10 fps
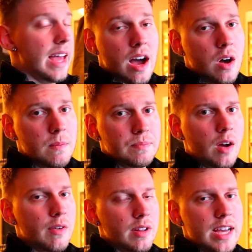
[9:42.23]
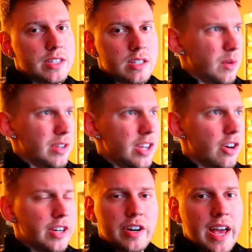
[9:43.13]
Now, over the last you know
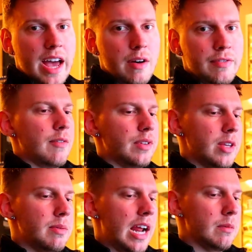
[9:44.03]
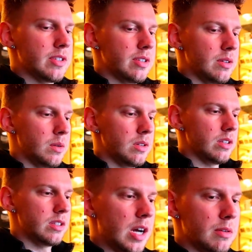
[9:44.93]
year, year and a half, I've really been able to
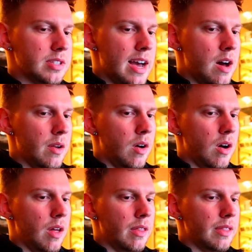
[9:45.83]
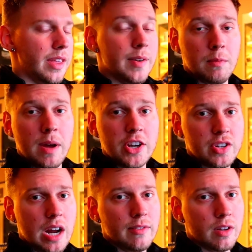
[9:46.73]
double down on the
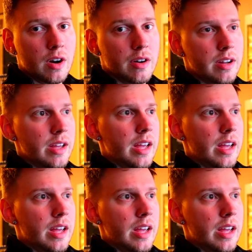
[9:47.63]
information I've learned